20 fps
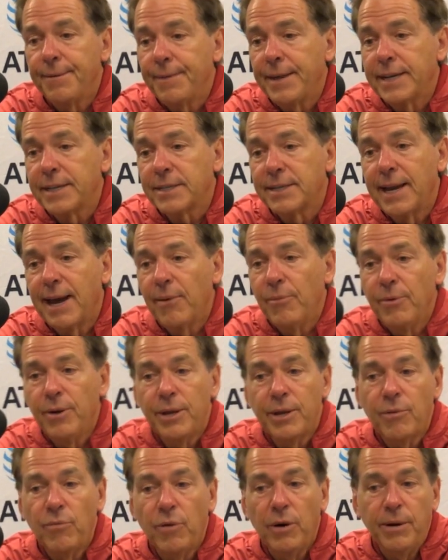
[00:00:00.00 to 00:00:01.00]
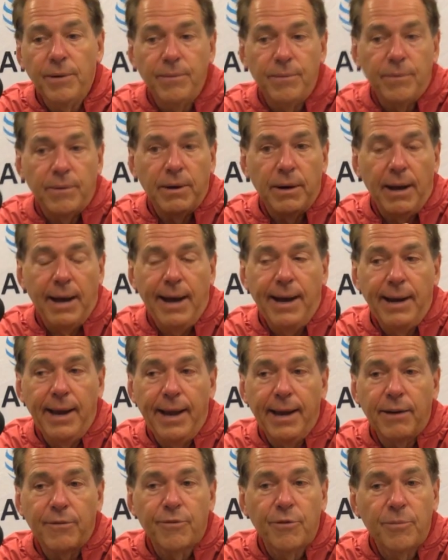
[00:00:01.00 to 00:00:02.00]
that's not really what I
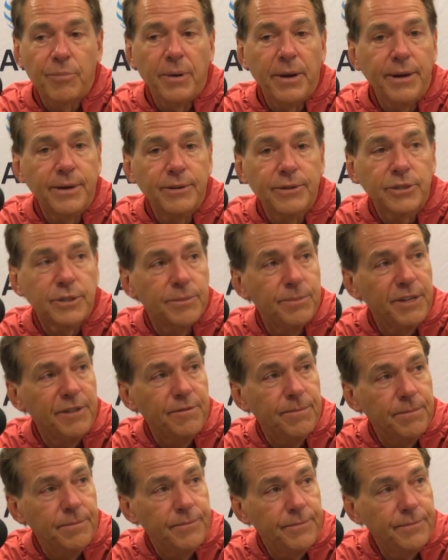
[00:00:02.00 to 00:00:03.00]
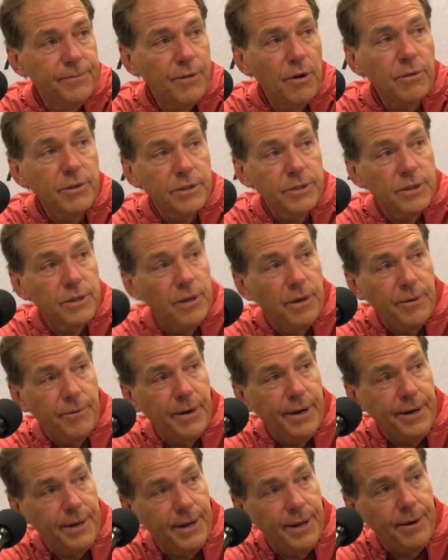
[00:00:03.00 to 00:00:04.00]
like for players to be focusing on
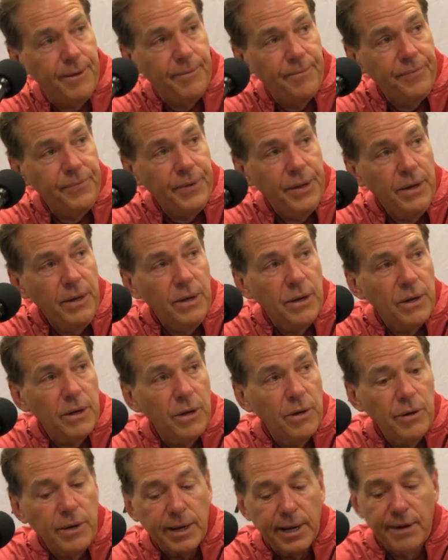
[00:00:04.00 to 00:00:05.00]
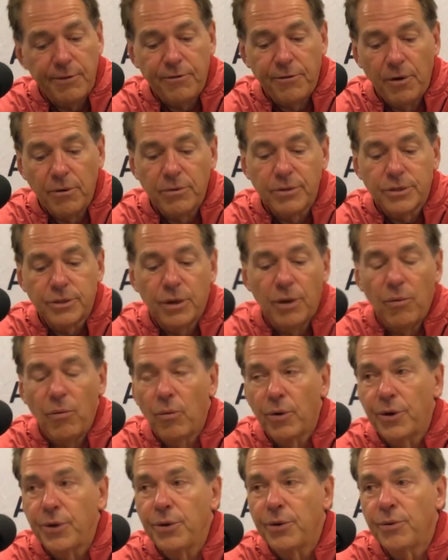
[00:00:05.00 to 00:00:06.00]
right now. You know, you got to focus on
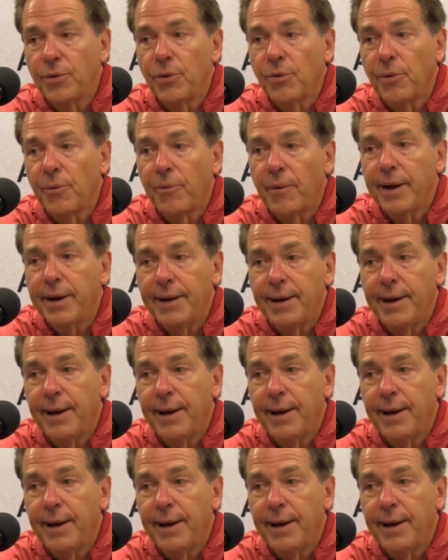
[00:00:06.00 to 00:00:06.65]
what are you doing right